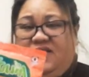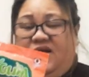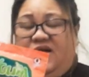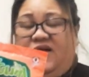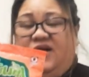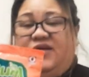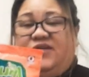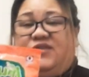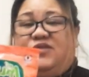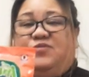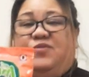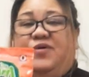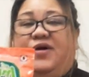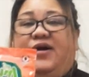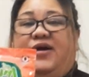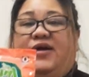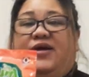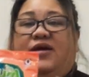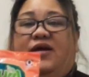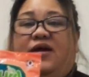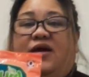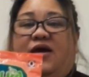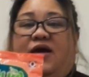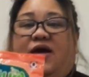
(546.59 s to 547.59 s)
That's
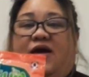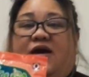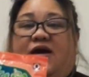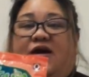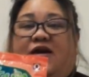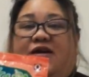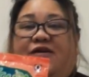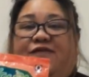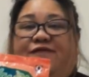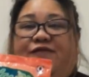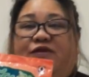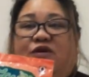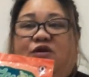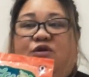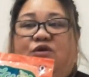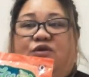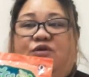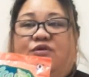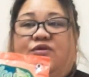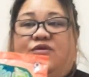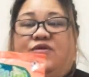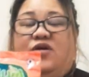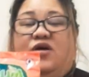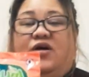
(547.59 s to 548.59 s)
why if
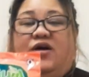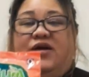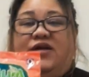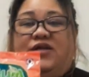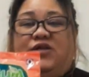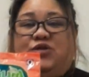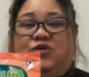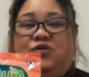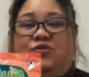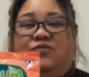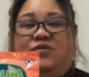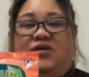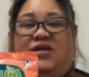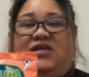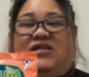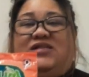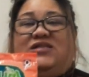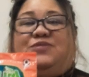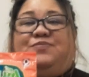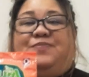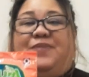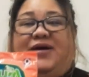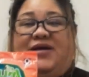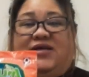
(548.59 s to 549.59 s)
you're not into really
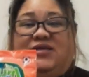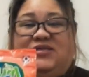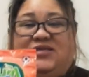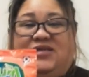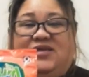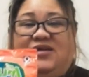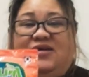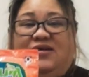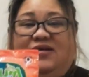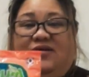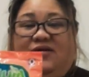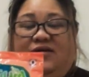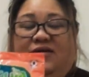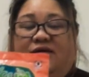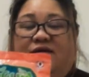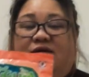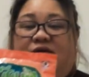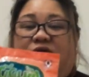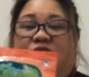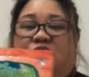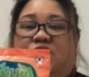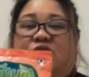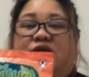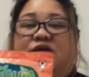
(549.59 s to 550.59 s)
spicy,
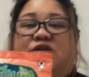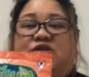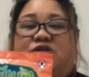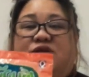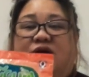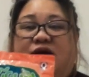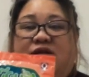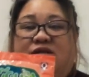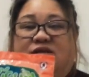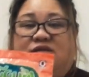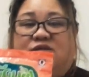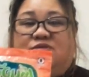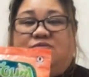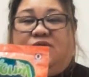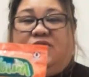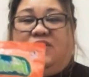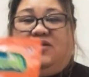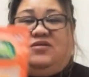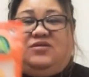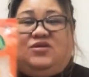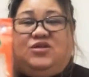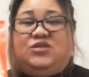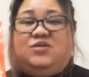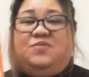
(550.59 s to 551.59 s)
you can try this
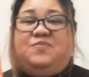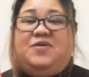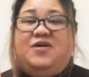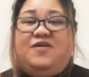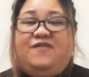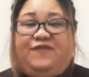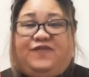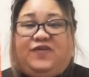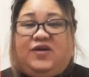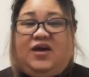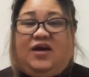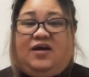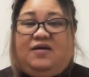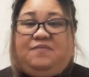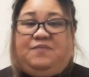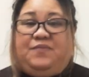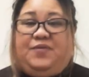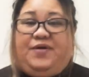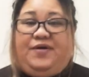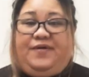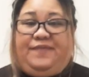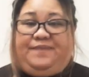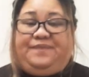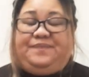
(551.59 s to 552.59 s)
one. There's a bit of cake,
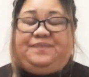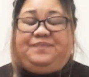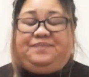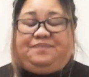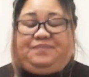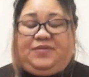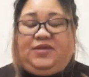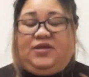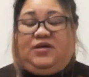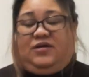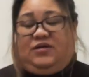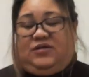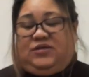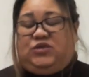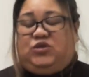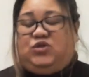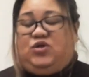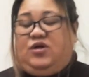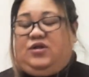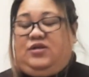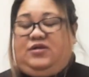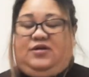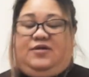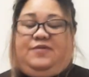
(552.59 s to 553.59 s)
but it's
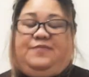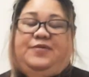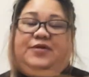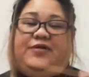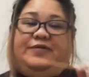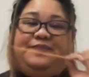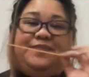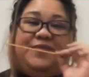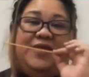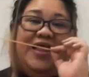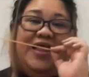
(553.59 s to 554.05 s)
tolerable.